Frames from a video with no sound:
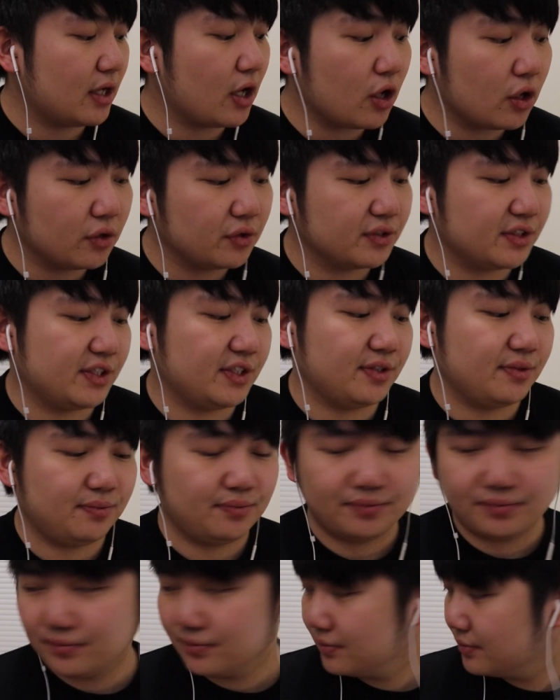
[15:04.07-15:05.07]
hearts,
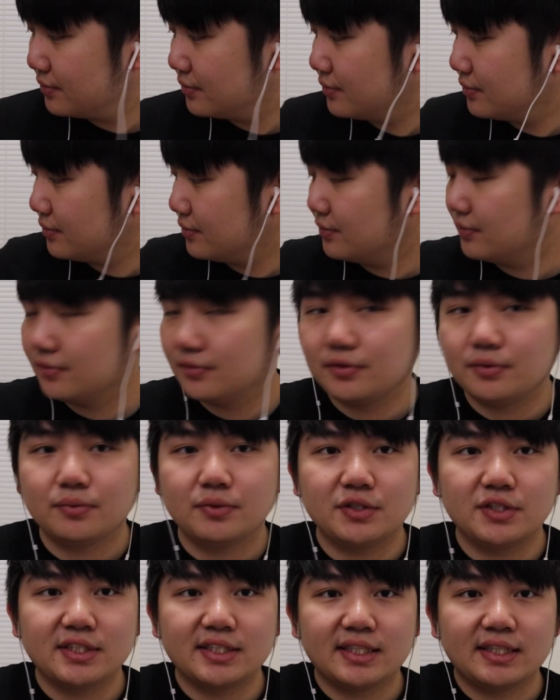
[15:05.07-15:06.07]

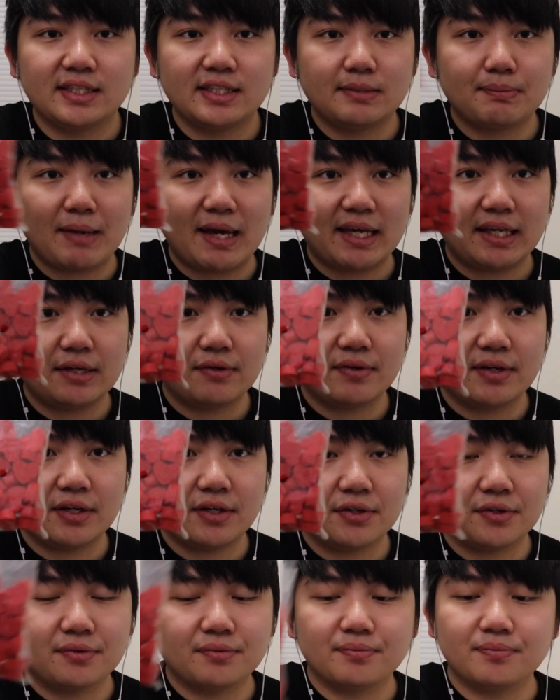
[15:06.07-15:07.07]
which is in this baggie right
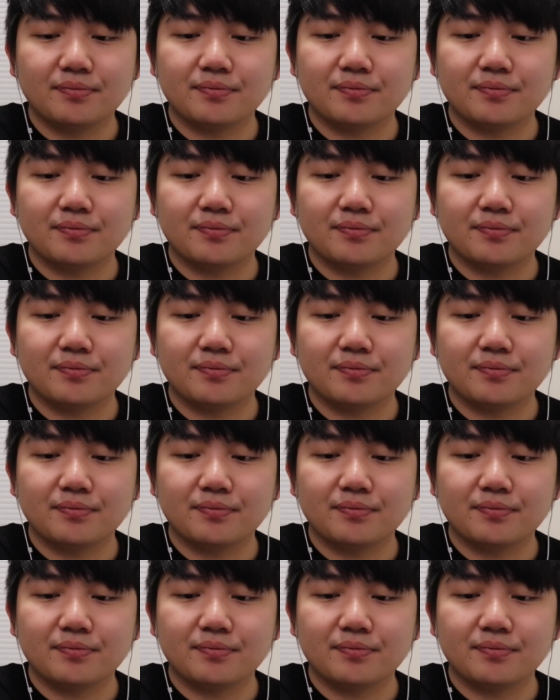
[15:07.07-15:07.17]
here.